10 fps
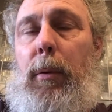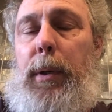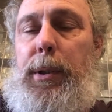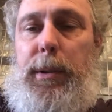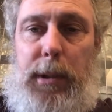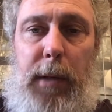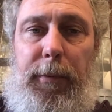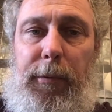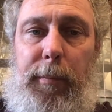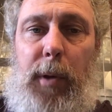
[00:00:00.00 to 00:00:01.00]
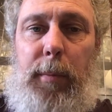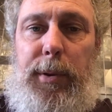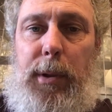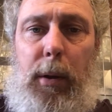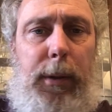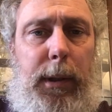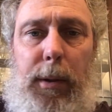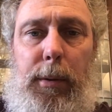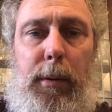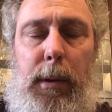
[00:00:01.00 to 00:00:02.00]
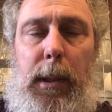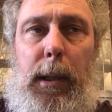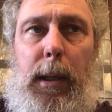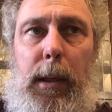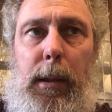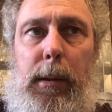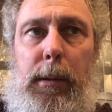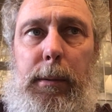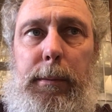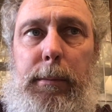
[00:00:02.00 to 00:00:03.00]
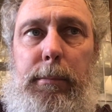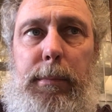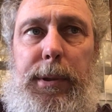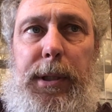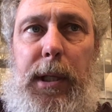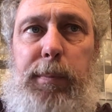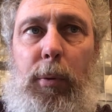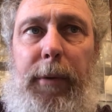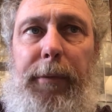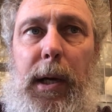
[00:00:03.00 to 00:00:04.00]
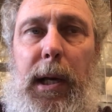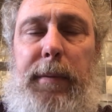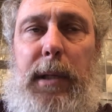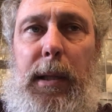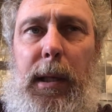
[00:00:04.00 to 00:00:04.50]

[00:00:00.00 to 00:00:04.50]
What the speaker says: which is different from almost all the other 6.5s.